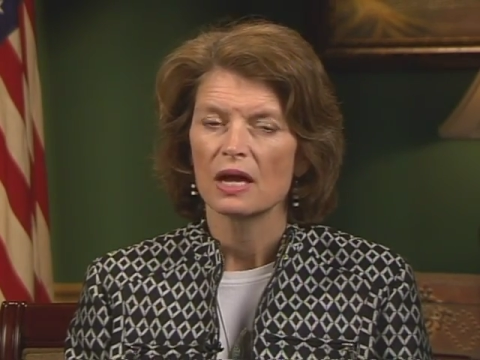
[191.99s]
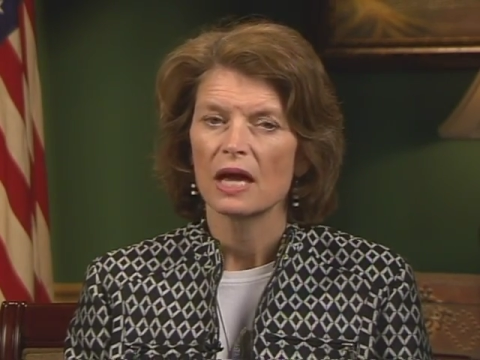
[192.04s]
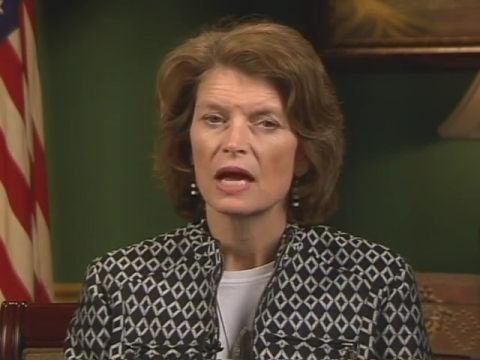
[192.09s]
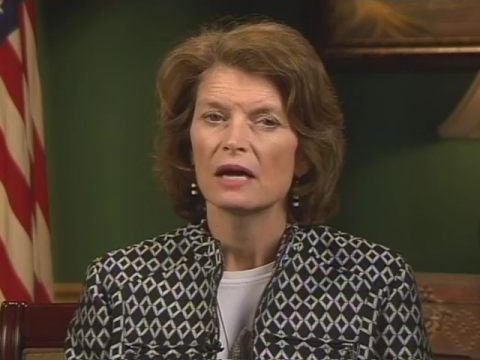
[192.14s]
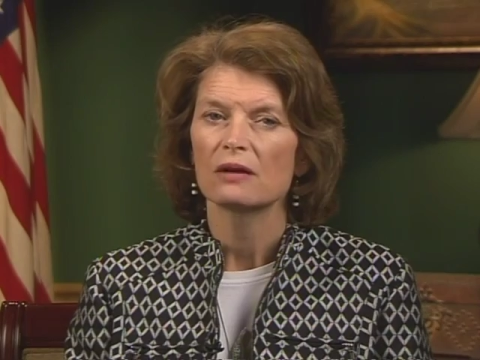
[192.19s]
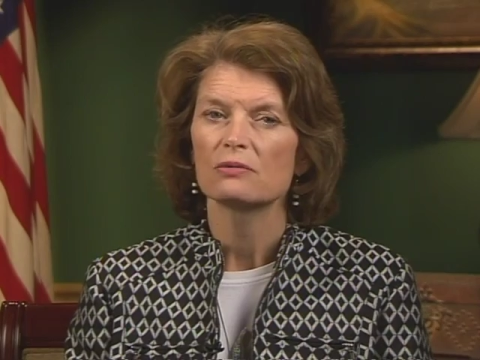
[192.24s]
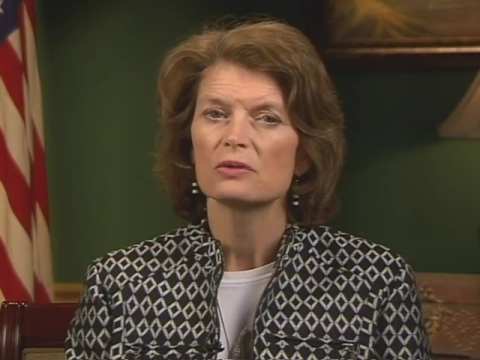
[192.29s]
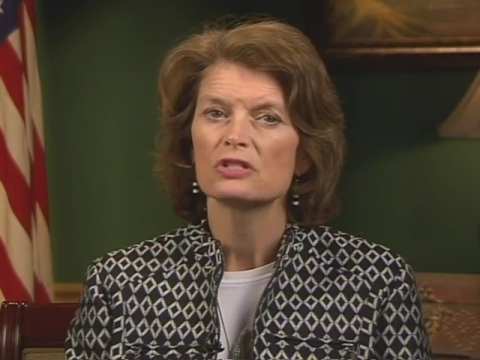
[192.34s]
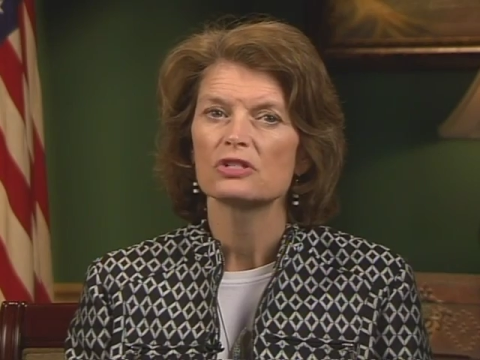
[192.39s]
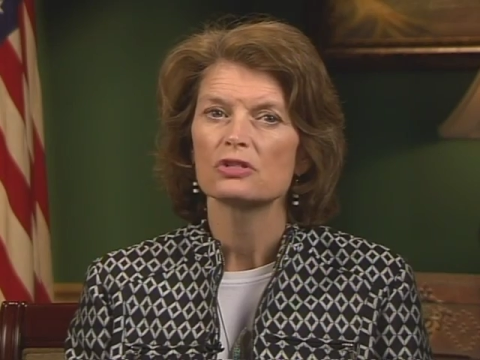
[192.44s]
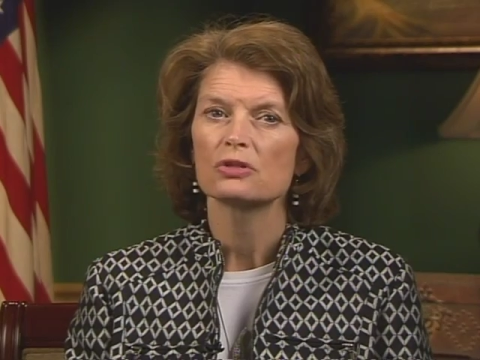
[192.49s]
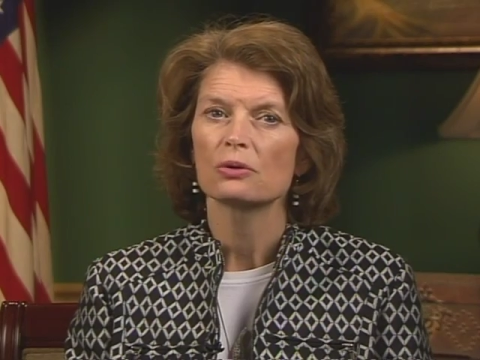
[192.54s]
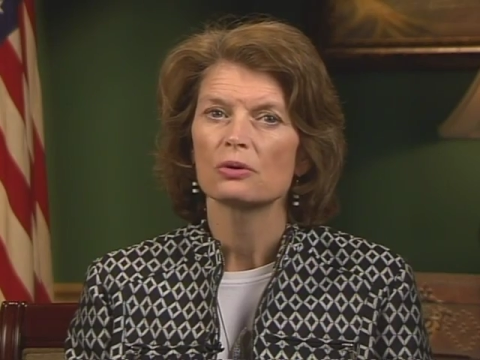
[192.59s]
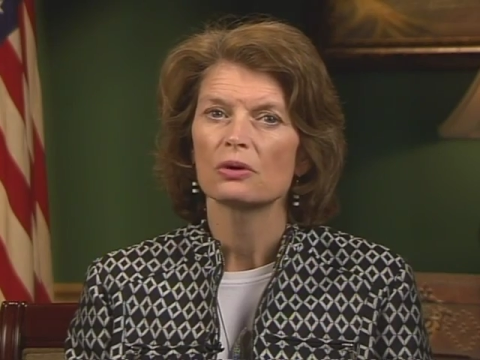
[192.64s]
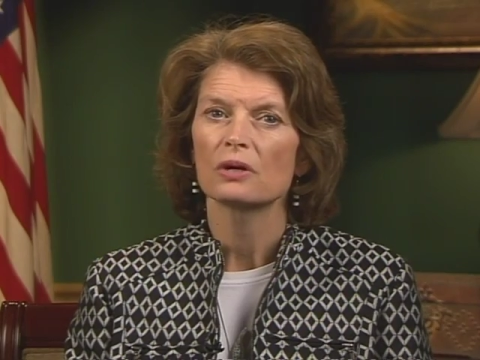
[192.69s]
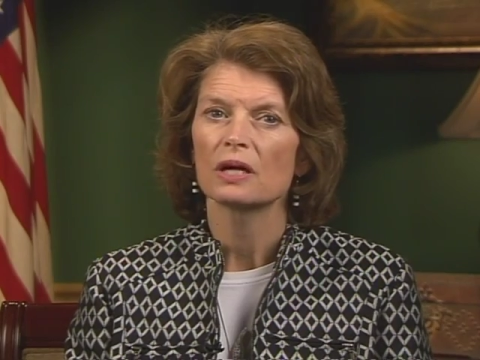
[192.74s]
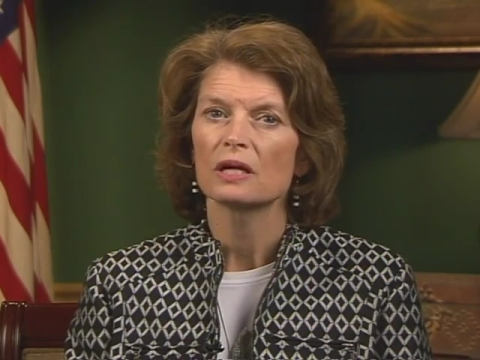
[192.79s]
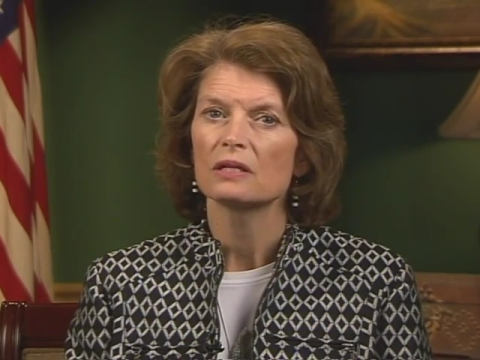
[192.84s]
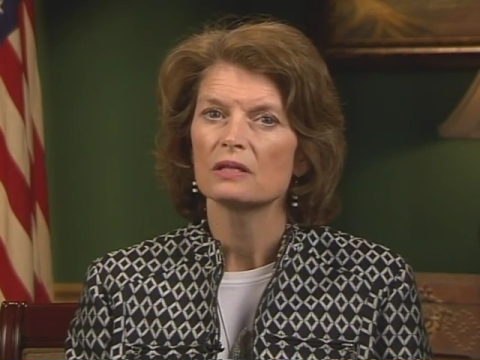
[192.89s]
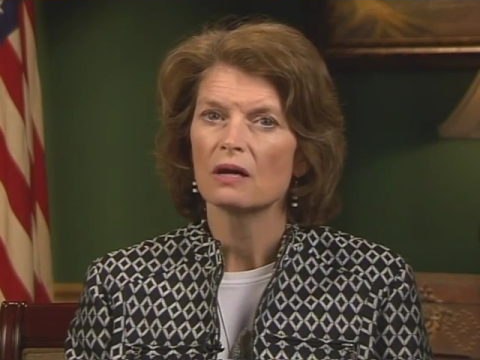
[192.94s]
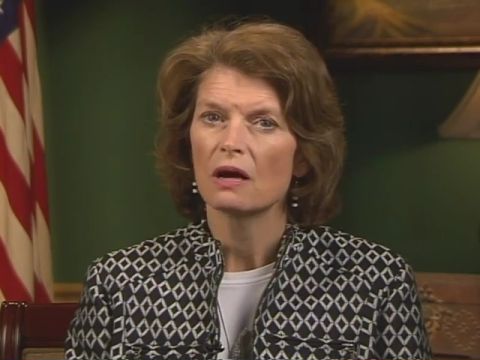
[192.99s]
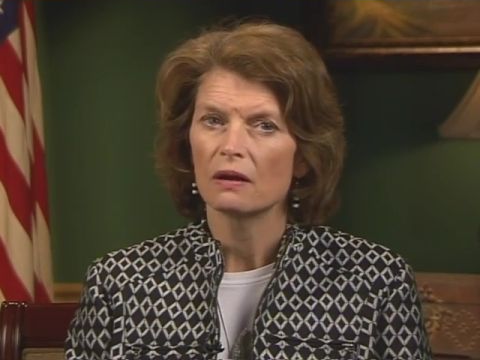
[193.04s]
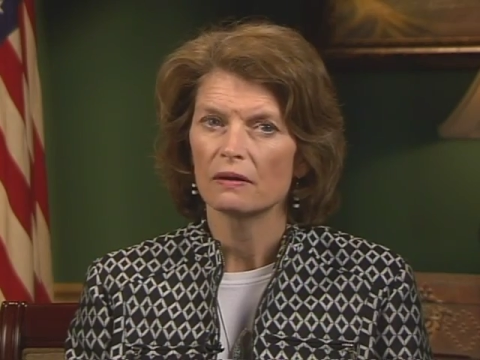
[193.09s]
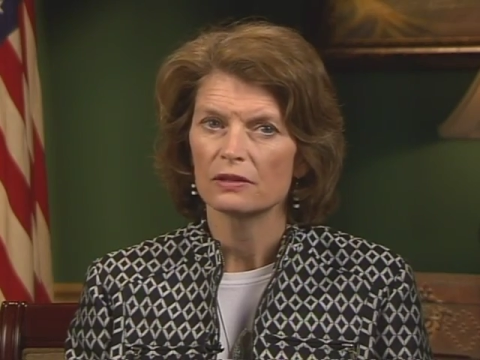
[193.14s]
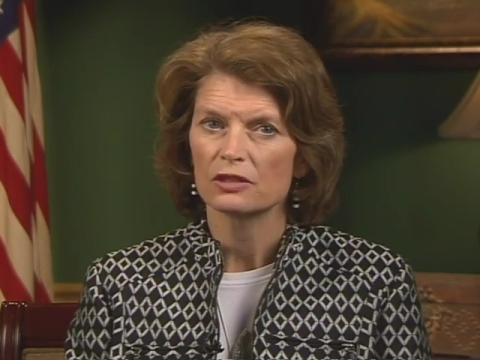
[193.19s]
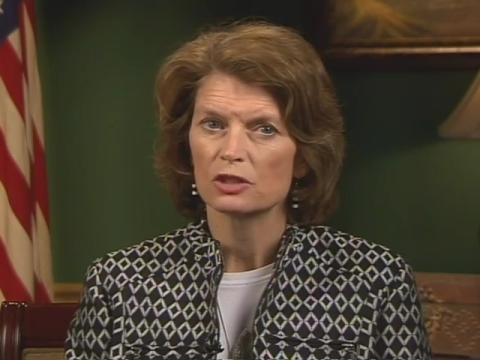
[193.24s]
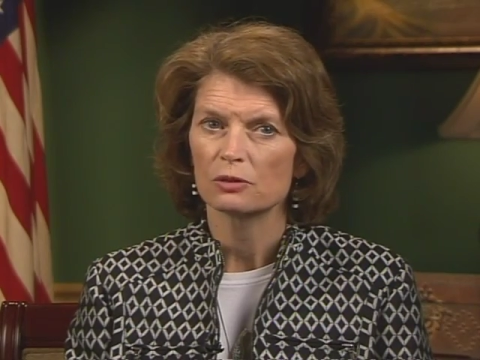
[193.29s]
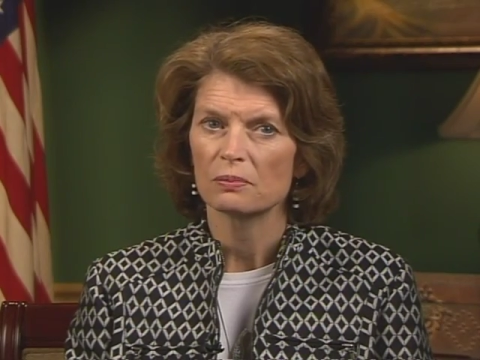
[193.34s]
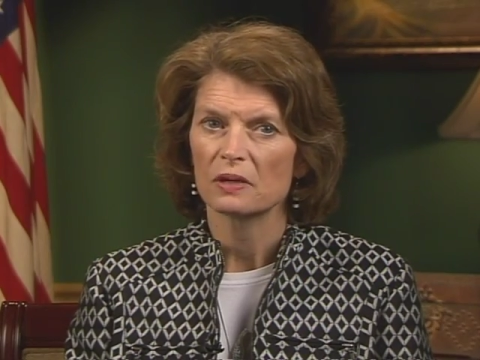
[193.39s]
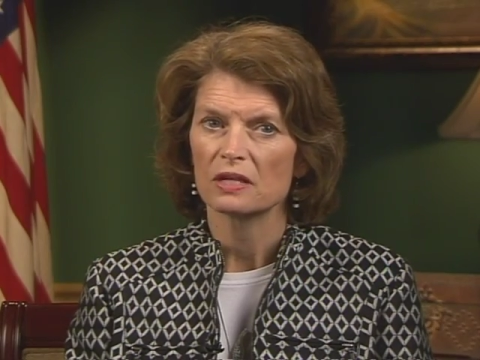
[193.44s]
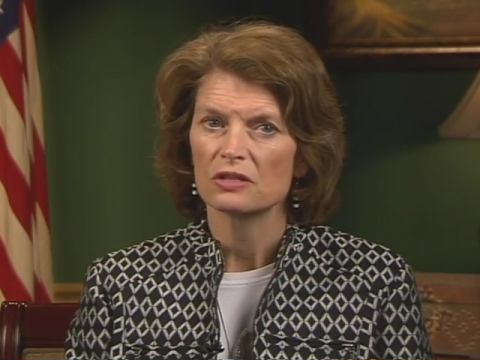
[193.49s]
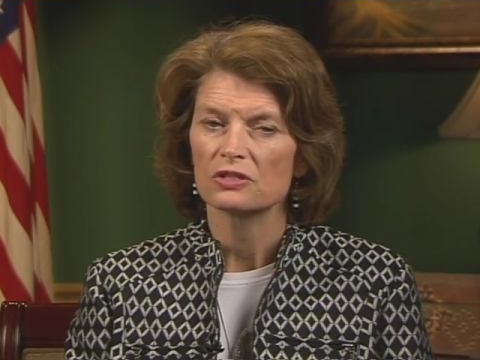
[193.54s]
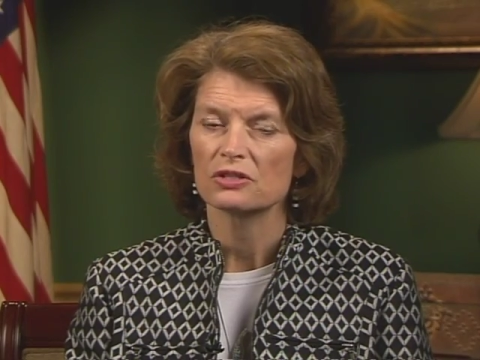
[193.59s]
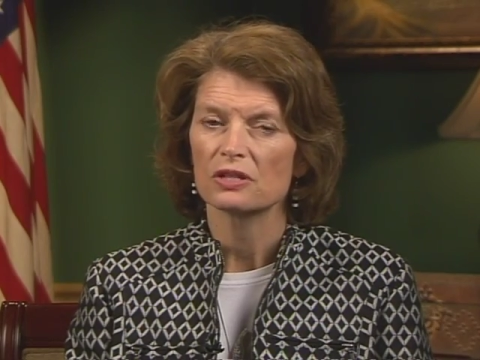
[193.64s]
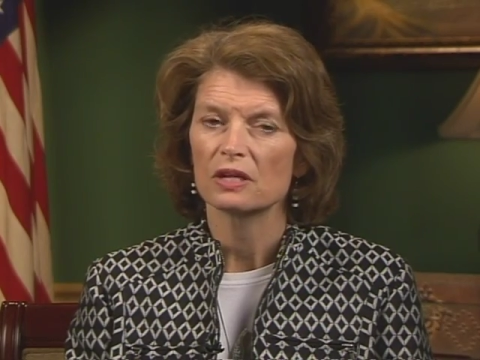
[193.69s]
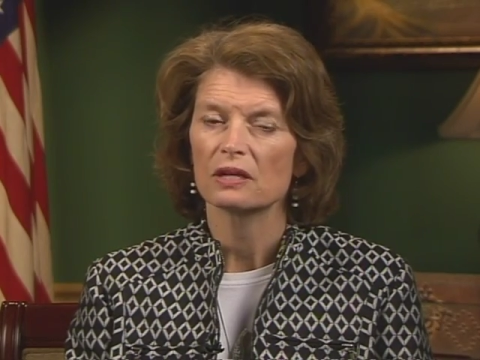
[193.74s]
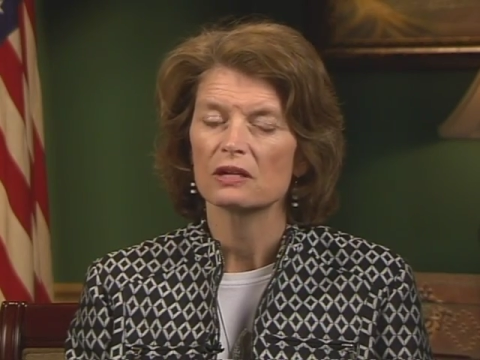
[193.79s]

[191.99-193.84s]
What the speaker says: and restore a knowledge base that